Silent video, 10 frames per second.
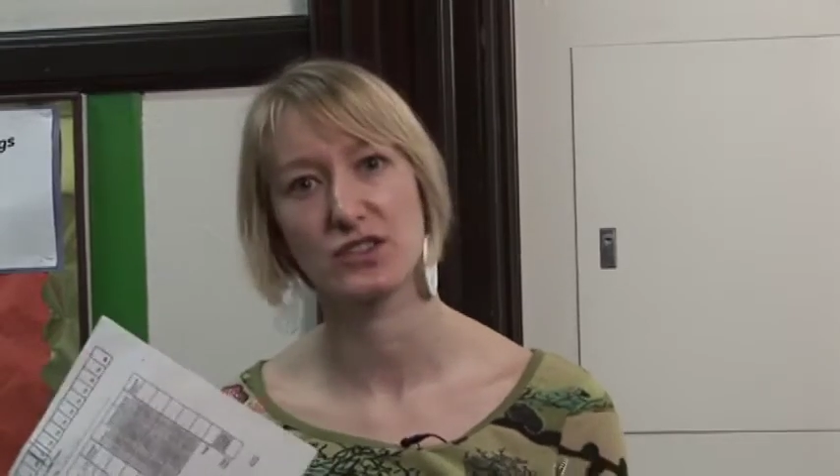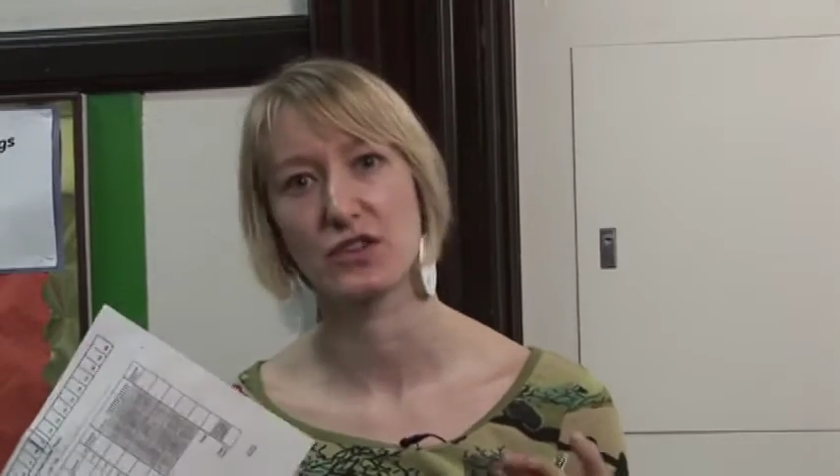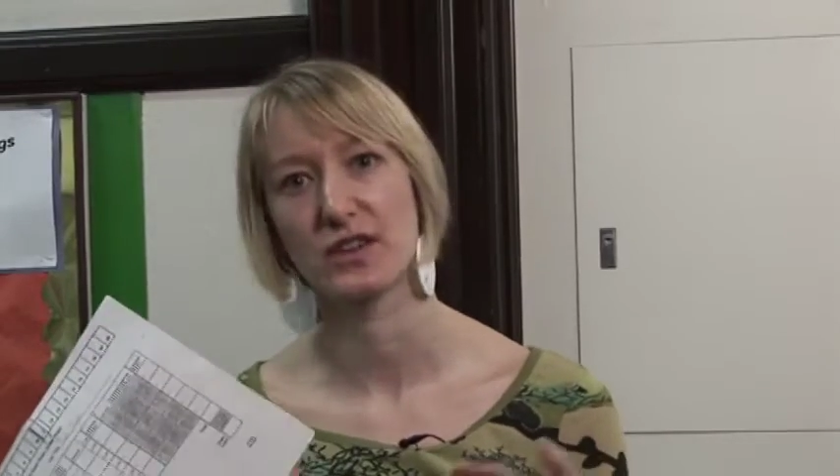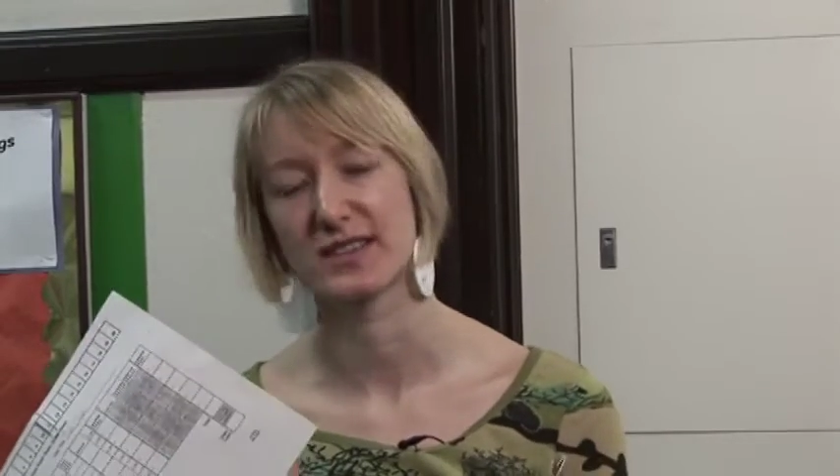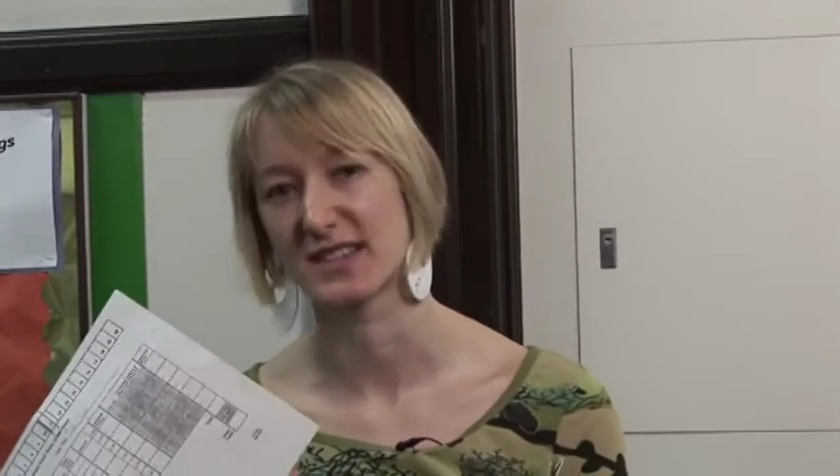or
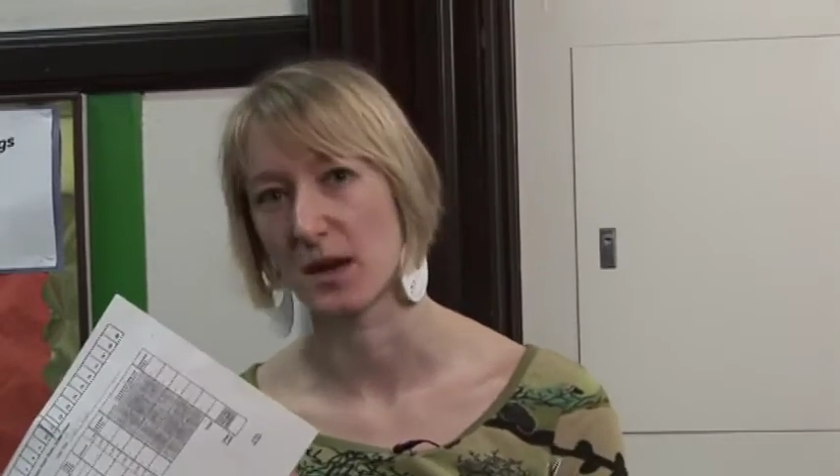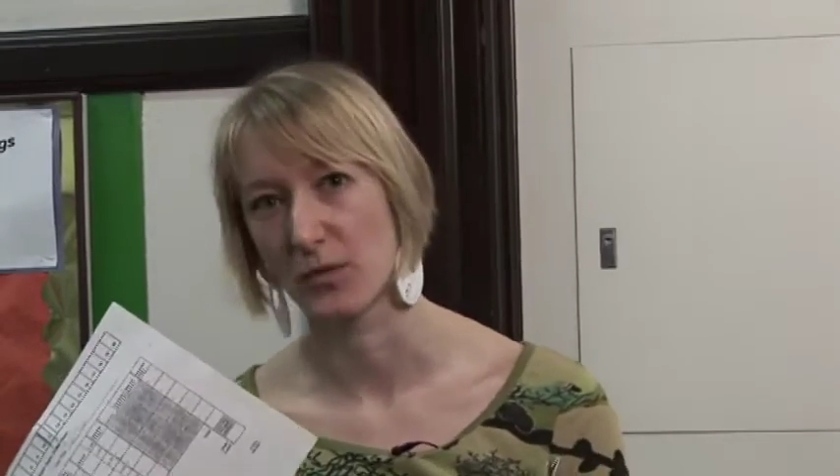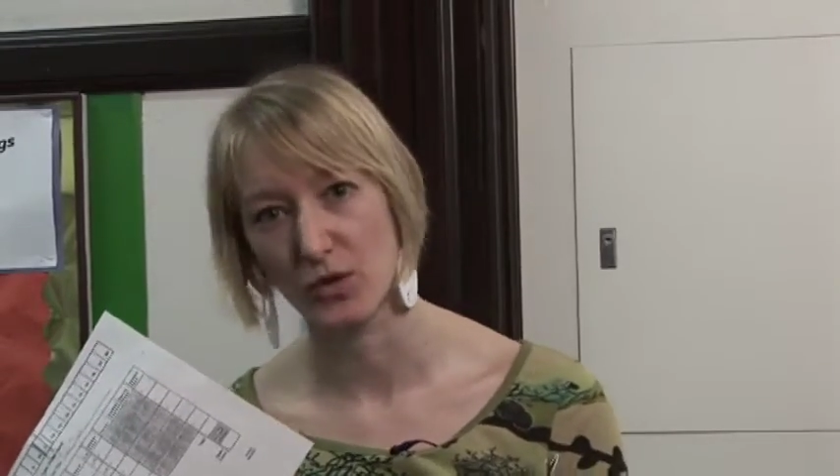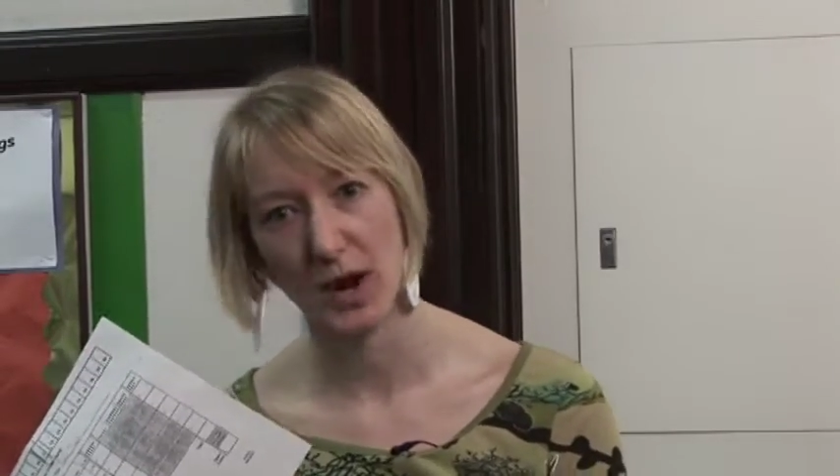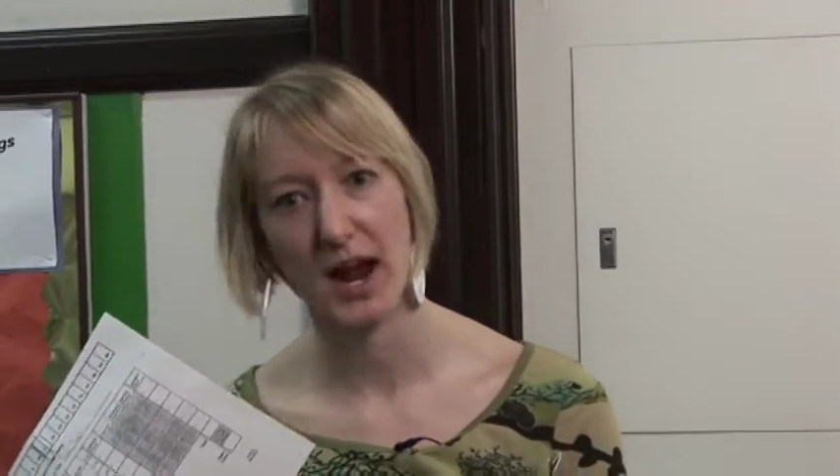they're in the same
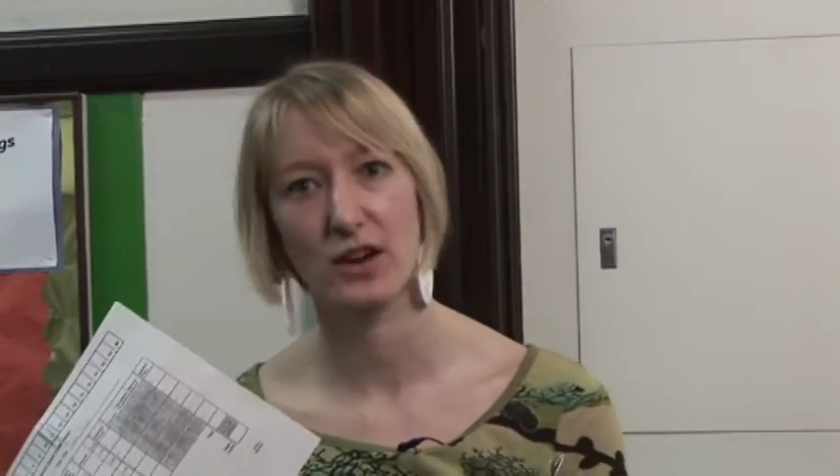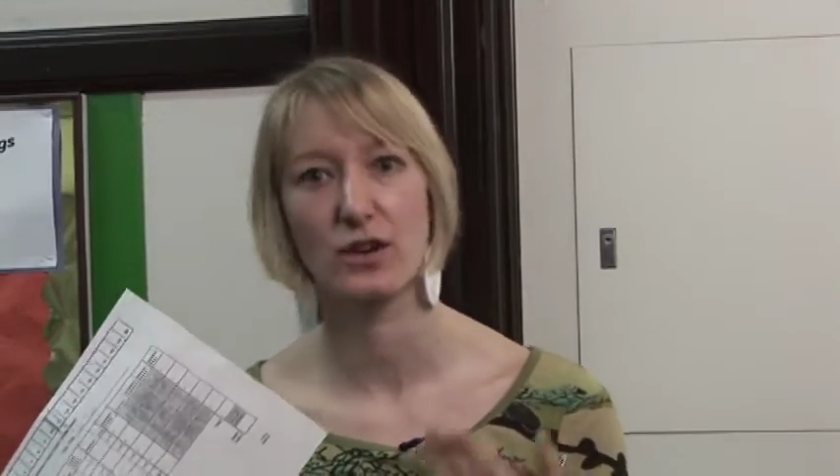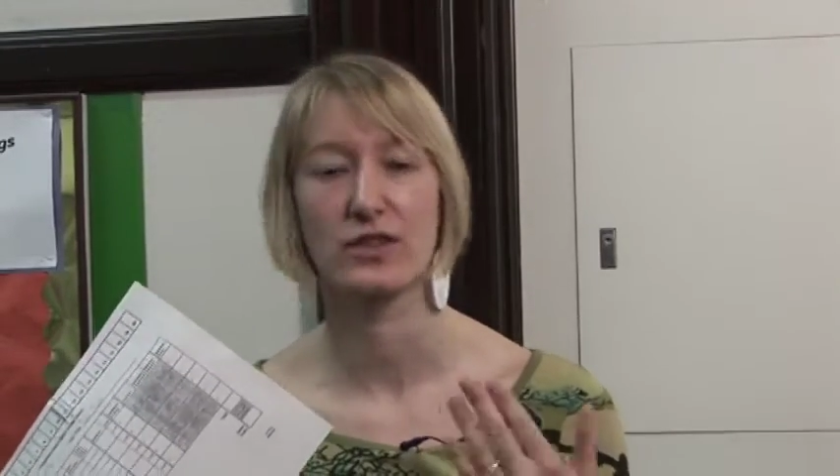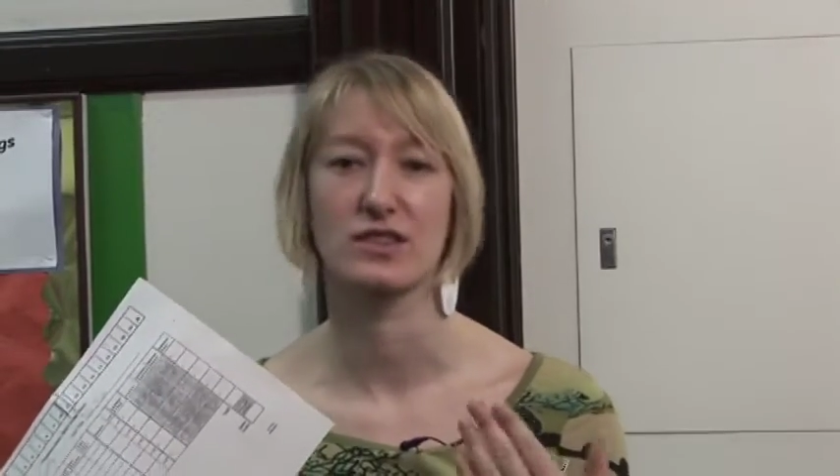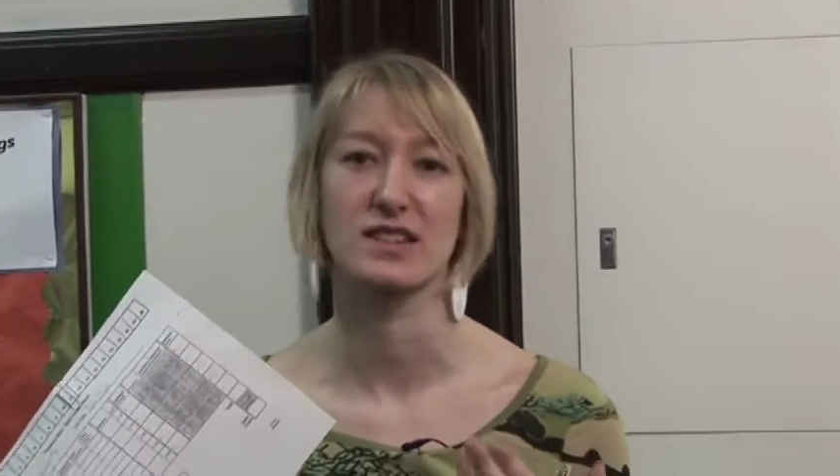grade, or
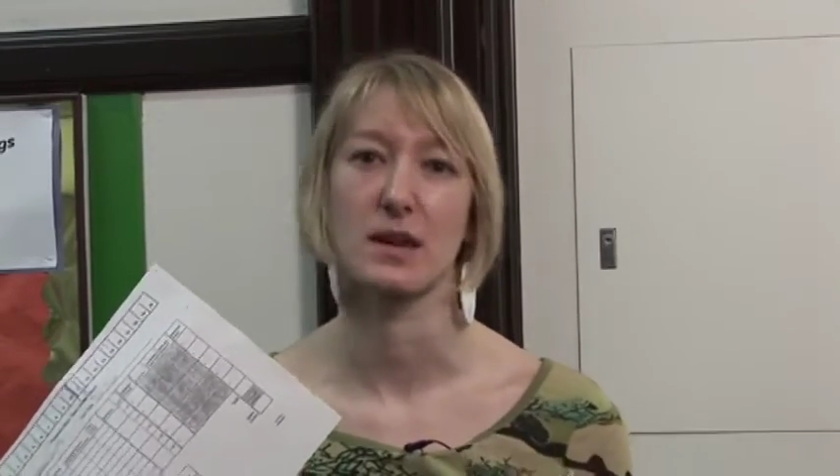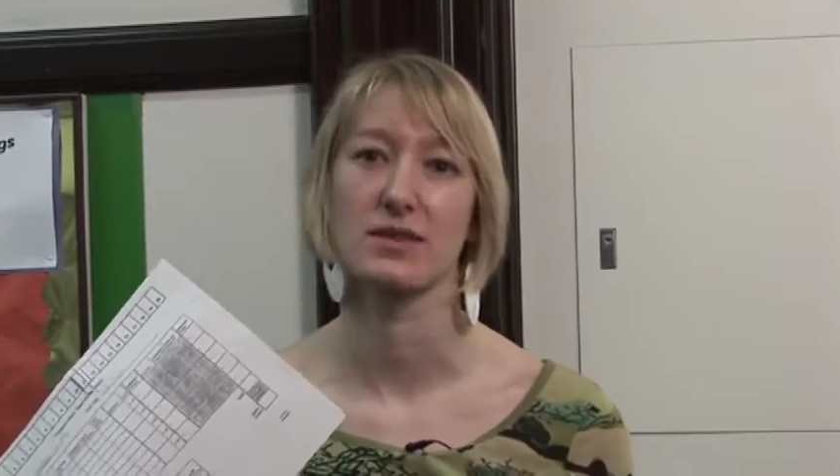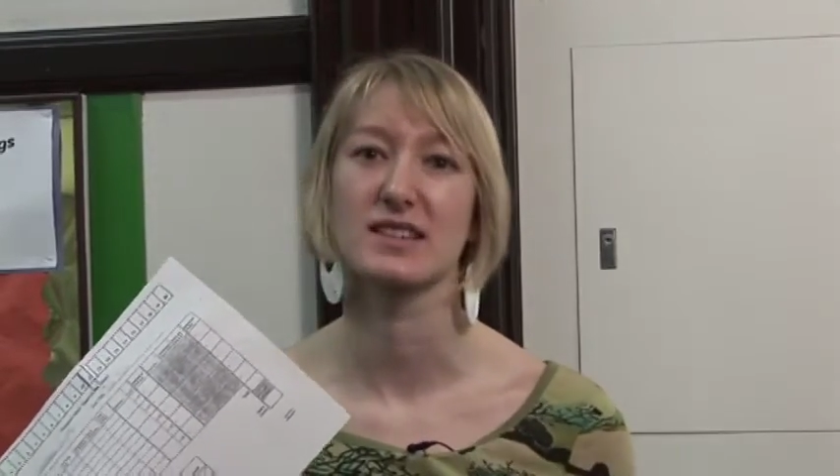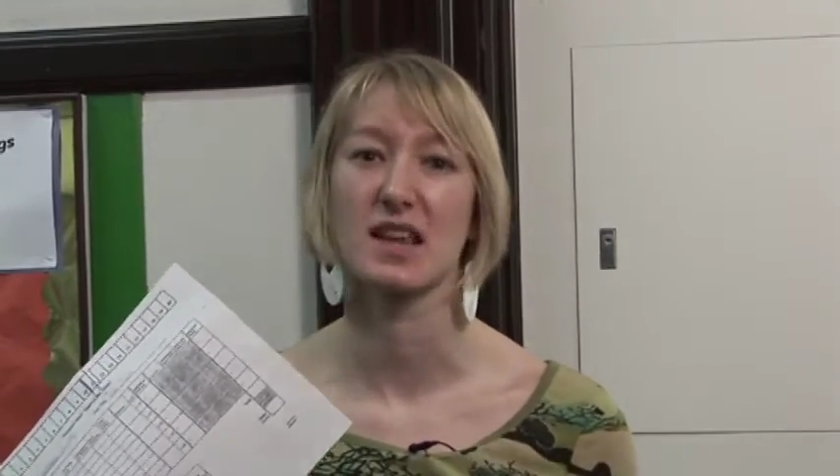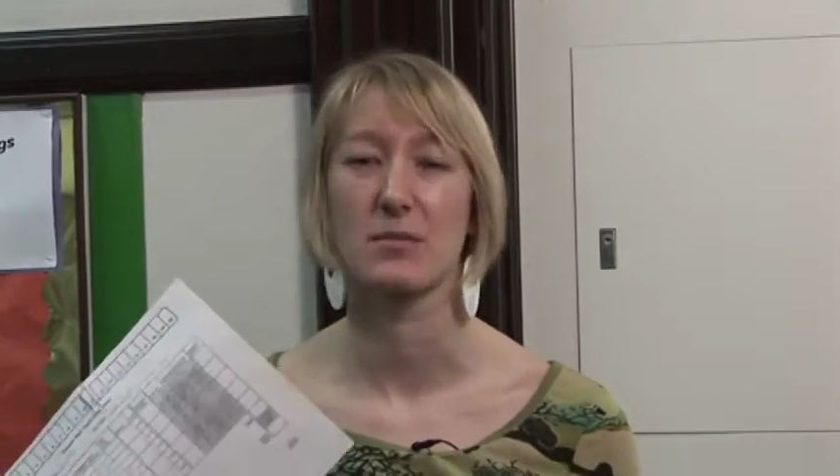in their
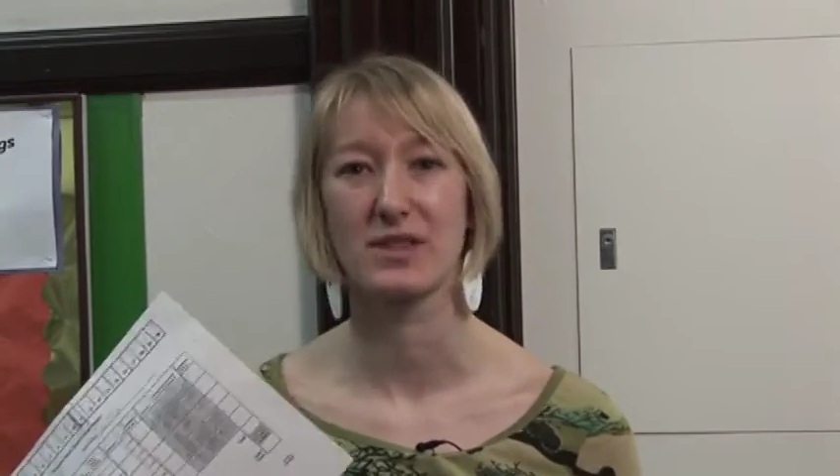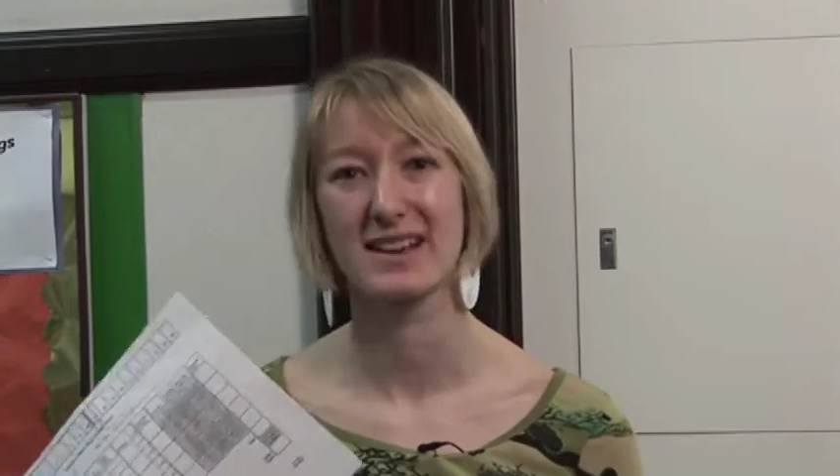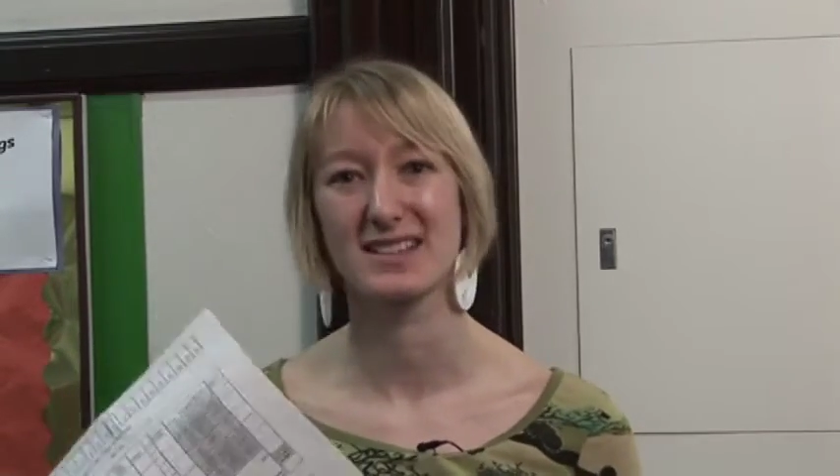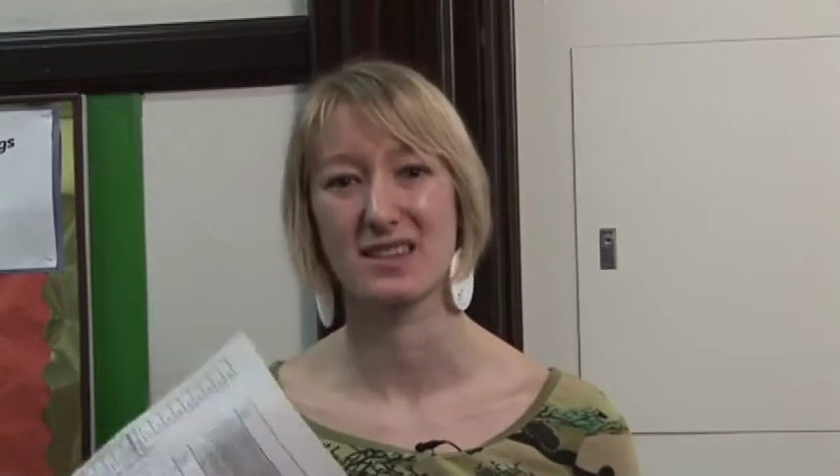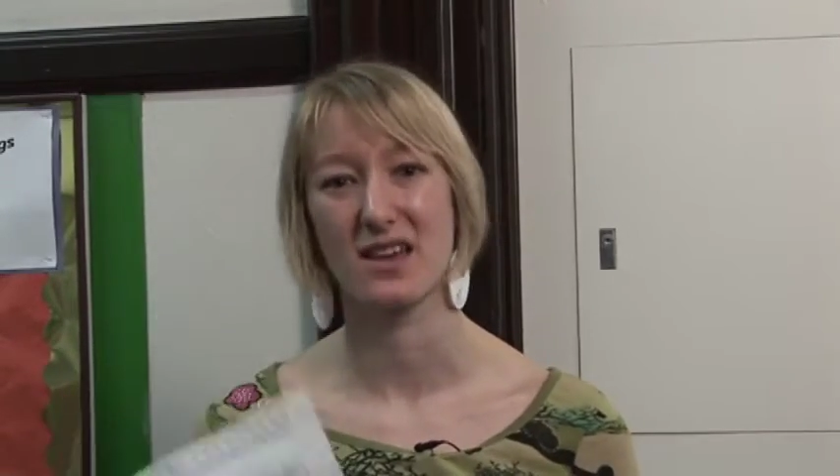the same
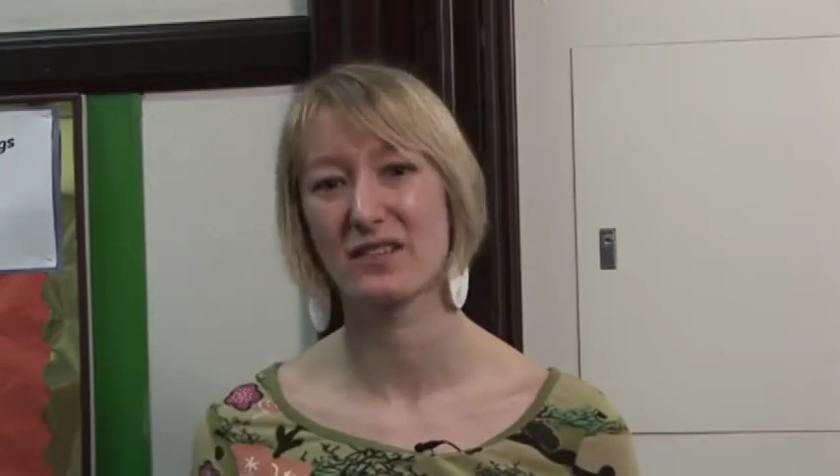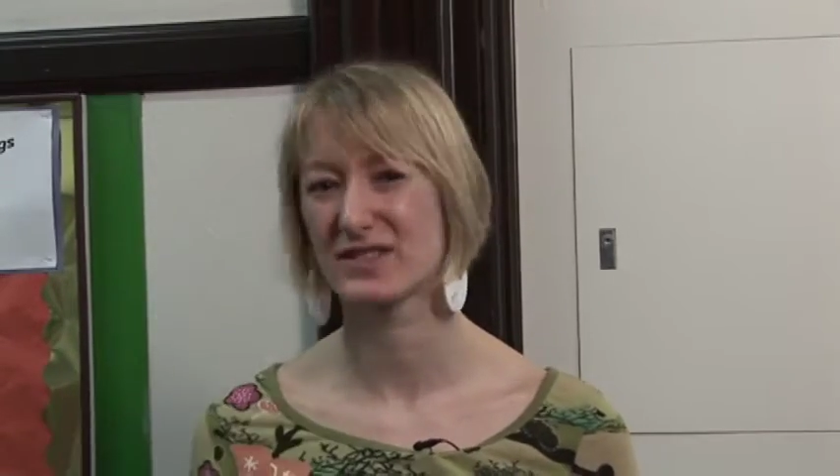place in life,